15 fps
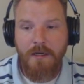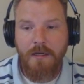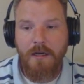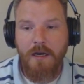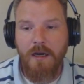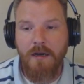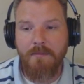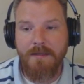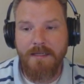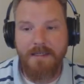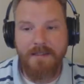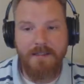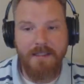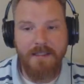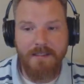
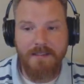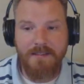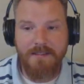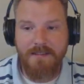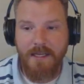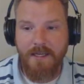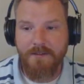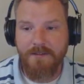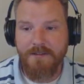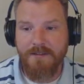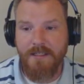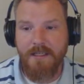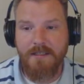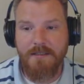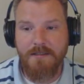Anything Cassandra
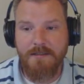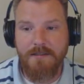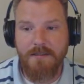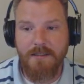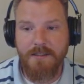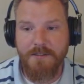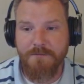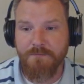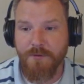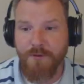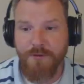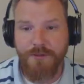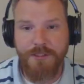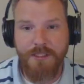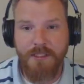says is
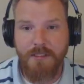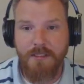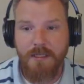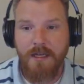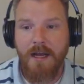bullshit.